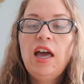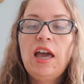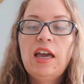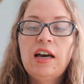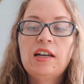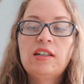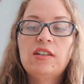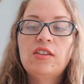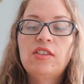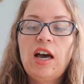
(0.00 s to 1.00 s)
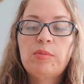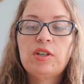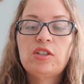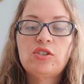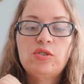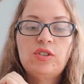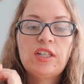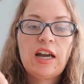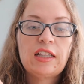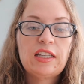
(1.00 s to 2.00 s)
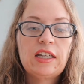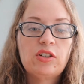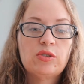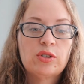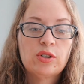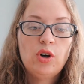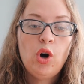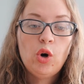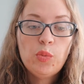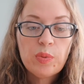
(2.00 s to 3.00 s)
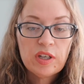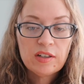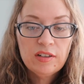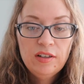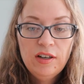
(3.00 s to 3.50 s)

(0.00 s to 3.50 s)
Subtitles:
And that begins to dilate or open,